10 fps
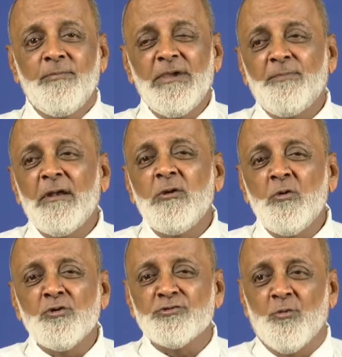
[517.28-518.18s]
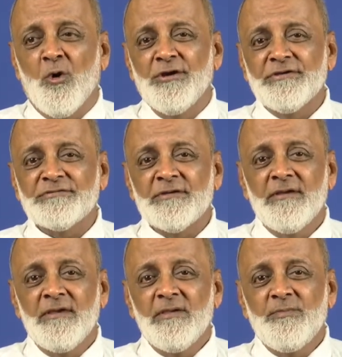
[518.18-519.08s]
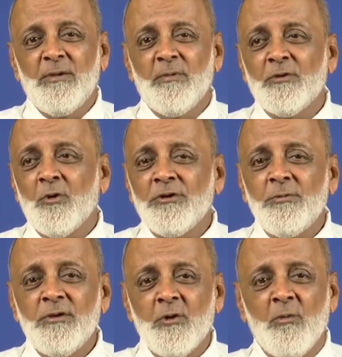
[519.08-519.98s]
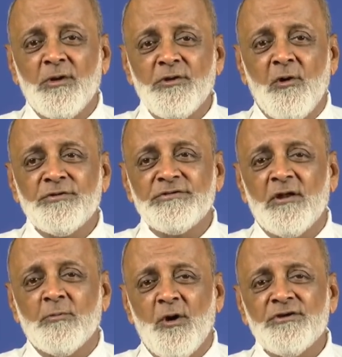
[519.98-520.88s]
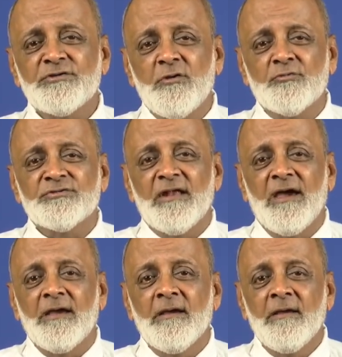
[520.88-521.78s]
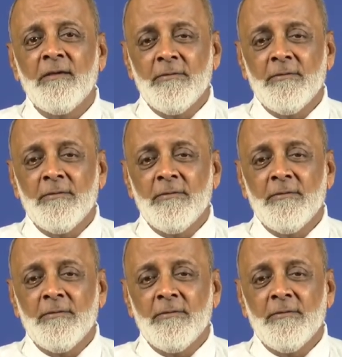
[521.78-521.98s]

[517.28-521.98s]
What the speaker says: People lose voice. People don't even know what their original voice looks like.